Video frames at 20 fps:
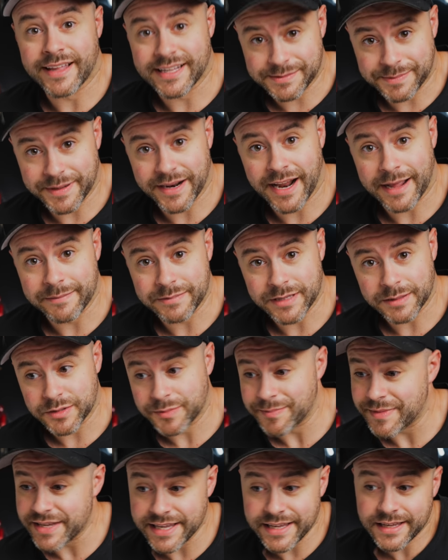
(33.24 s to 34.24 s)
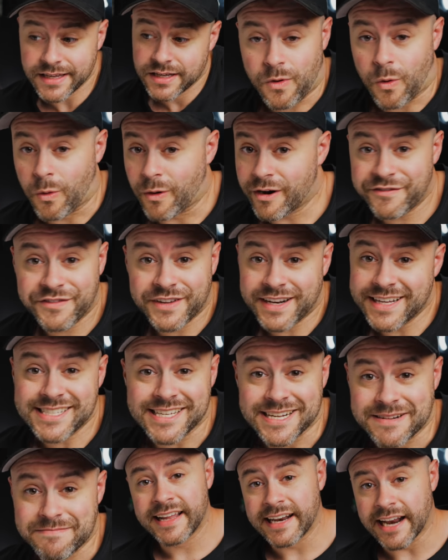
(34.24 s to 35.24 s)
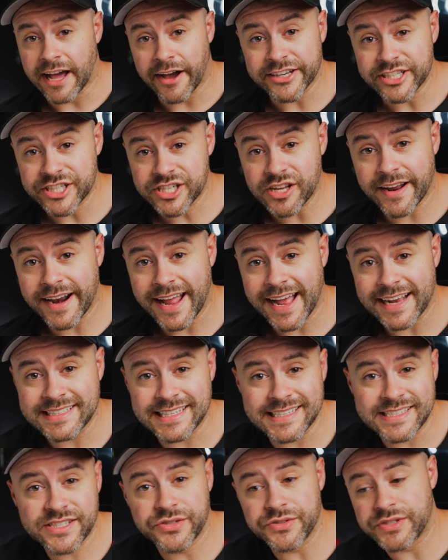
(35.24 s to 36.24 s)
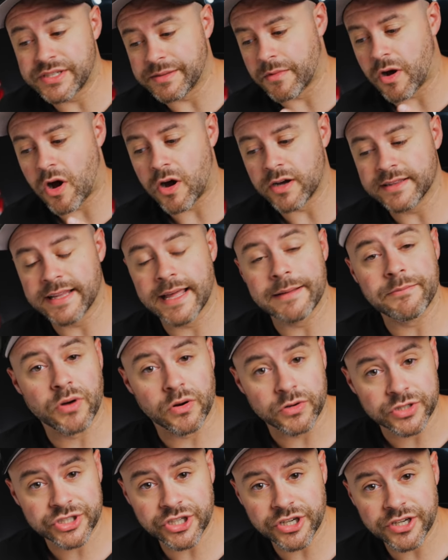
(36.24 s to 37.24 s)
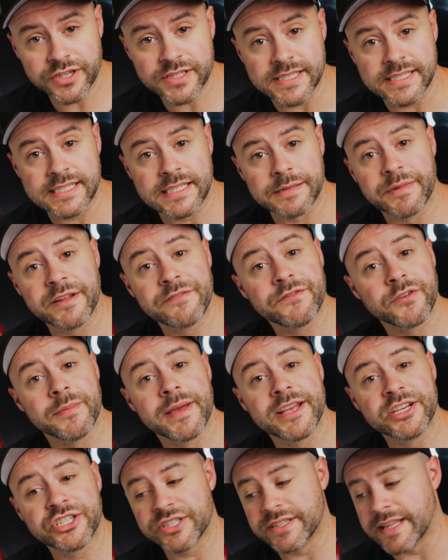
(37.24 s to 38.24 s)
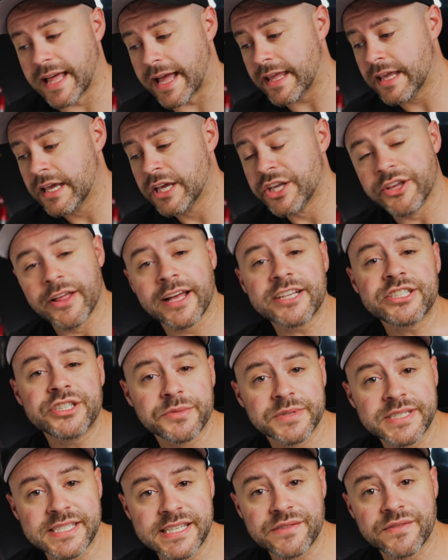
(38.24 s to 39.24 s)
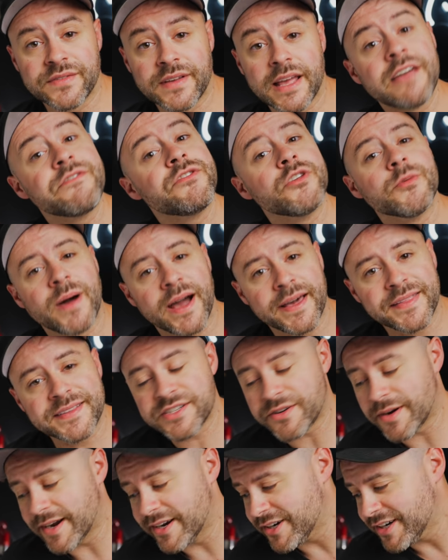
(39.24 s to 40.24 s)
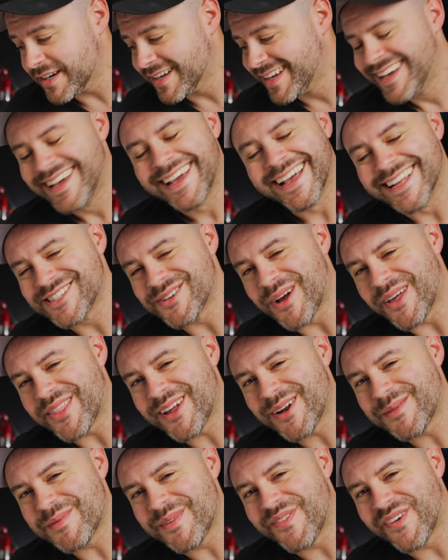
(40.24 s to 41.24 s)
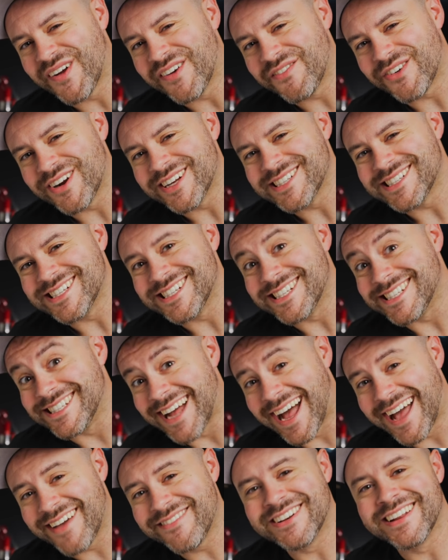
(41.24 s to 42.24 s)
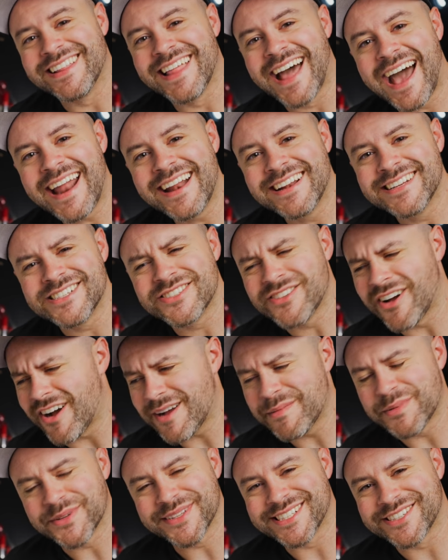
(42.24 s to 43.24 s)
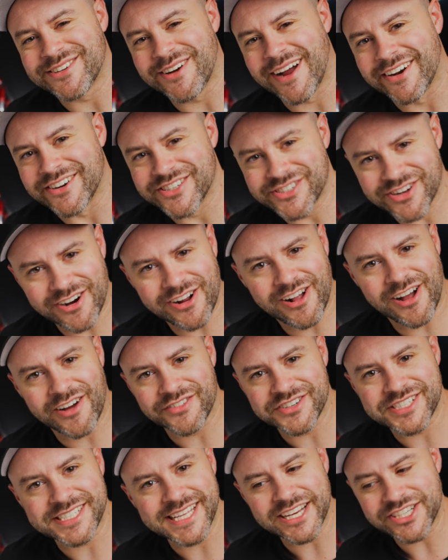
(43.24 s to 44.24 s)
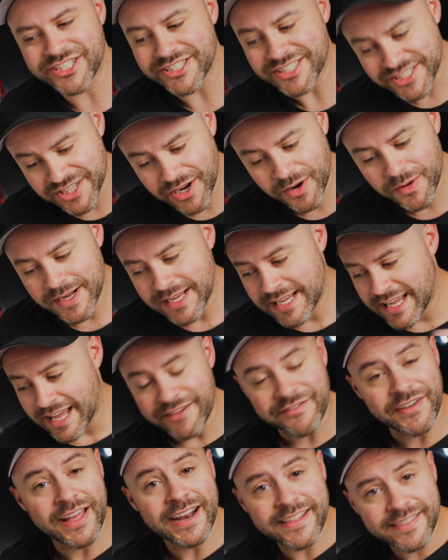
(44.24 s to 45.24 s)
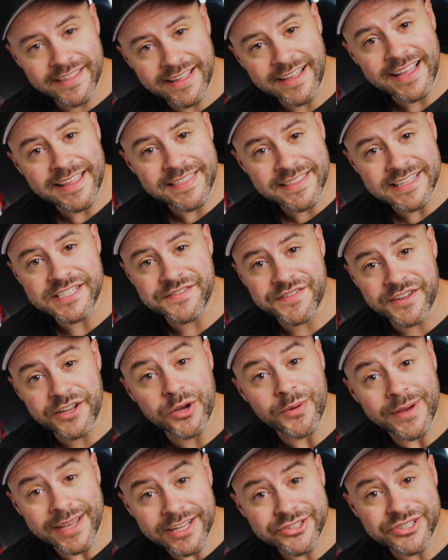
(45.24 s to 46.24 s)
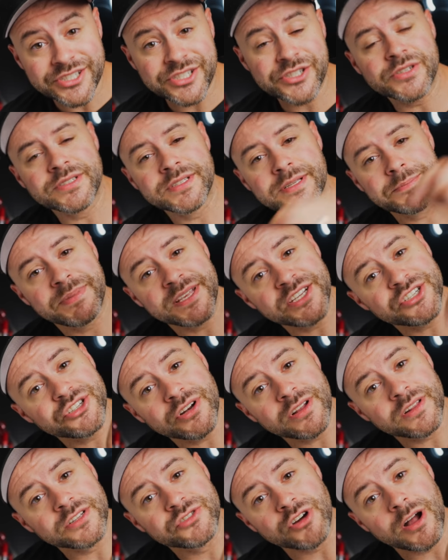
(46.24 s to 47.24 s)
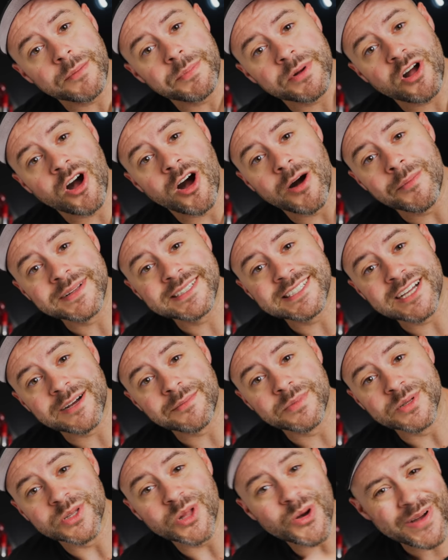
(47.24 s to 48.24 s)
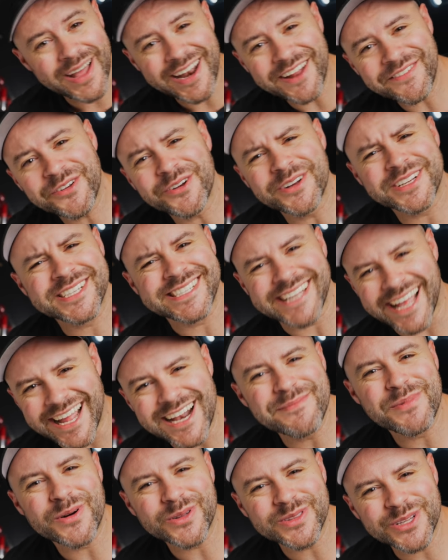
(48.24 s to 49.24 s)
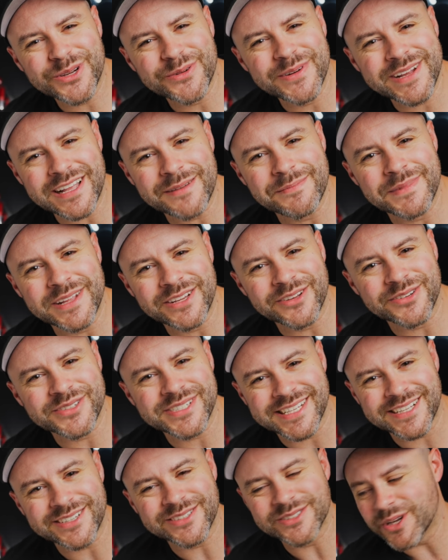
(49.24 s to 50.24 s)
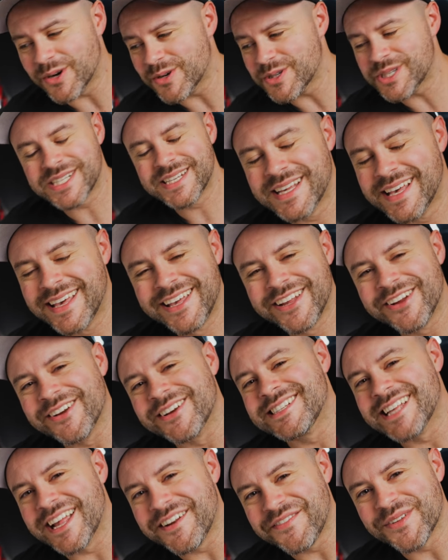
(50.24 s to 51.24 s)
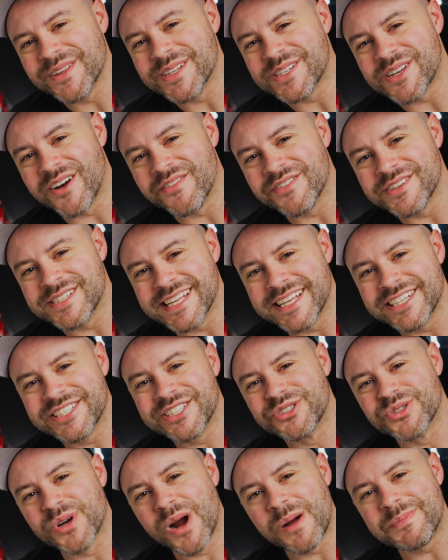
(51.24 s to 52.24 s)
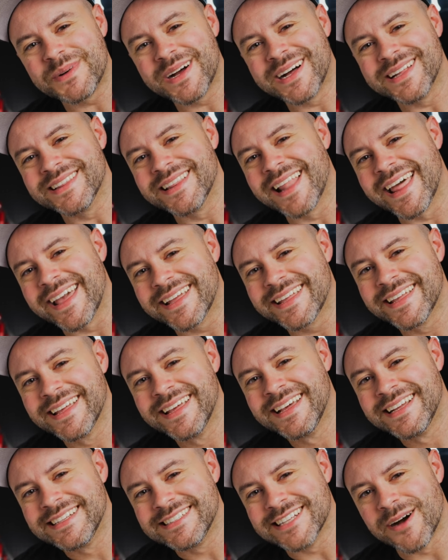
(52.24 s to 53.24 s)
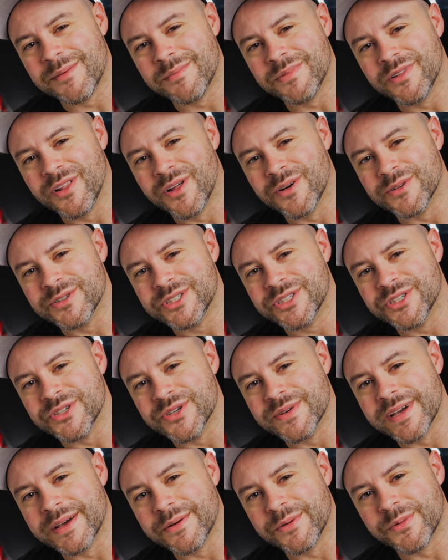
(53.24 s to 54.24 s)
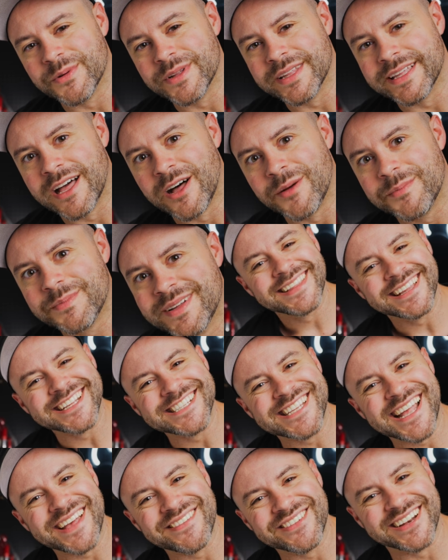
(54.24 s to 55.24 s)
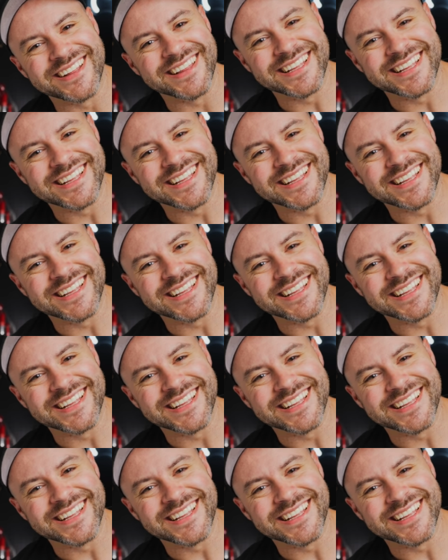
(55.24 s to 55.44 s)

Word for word: it's been hyped up to be, or if it isn't. Now, I just got access to some online brochures and some information that you'll actually receive if you buy this grinder. And so I thought it'd be fun for us to just dive into that and just talk about this grinder, start a conversation. So if anything in this video interests you, be sure to drop a comment down below. And if you're excited about the Eureka Mignon Single Dose, you're excited for this conversation, drop a like down below too. It would really help. Let's dive into